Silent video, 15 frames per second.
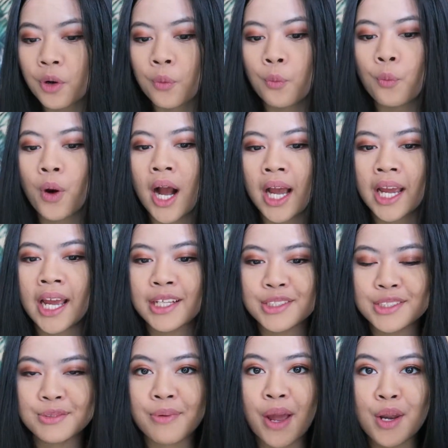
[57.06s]
or why I
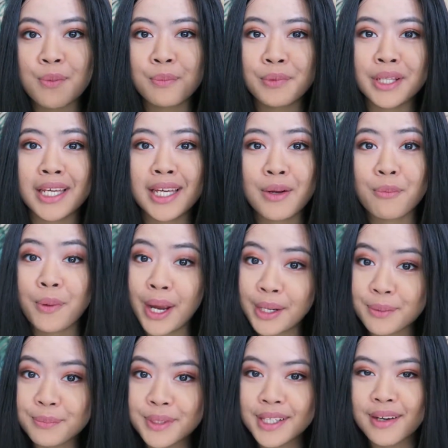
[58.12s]
just randomly
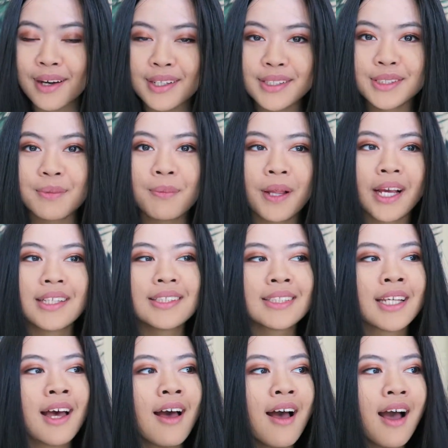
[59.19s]
got into plants.
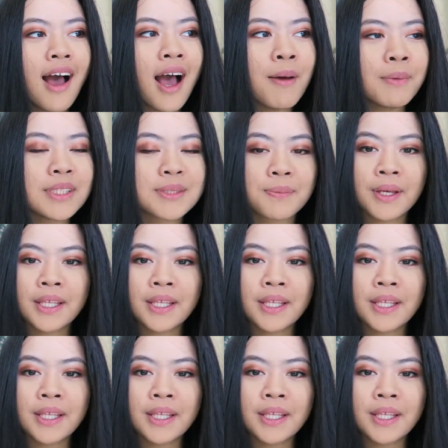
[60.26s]
It's